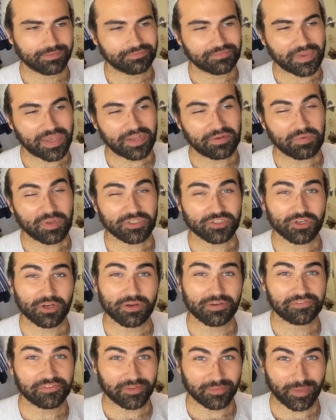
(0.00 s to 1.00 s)
I'm not sure how
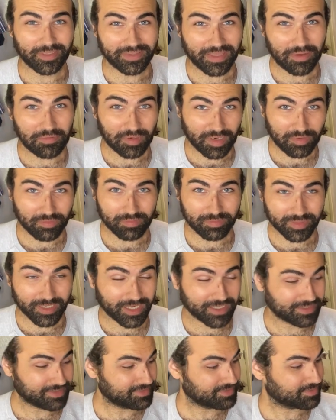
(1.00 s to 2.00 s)
I feel about that one, I will be
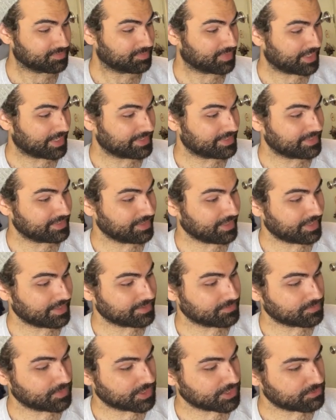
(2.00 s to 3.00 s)
honest, but I did
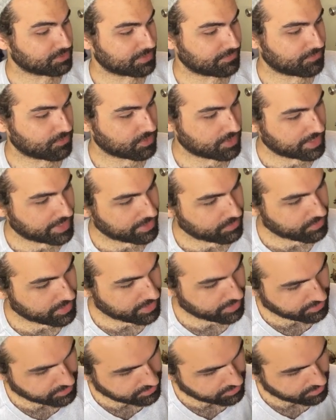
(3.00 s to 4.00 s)
like 1Q84 and I
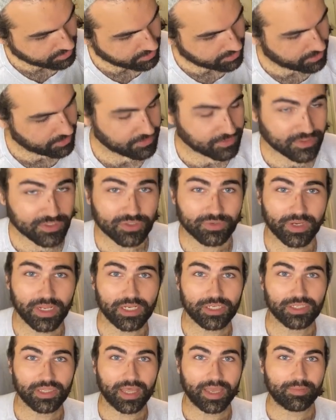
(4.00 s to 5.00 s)
read The
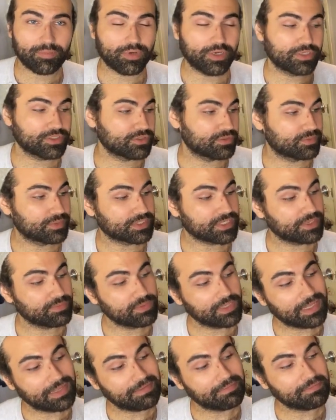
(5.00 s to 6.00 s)
Strange Library too, which I will
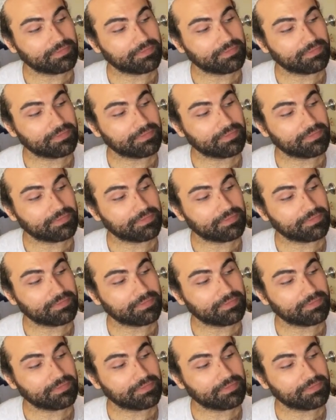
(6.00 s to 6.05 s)
get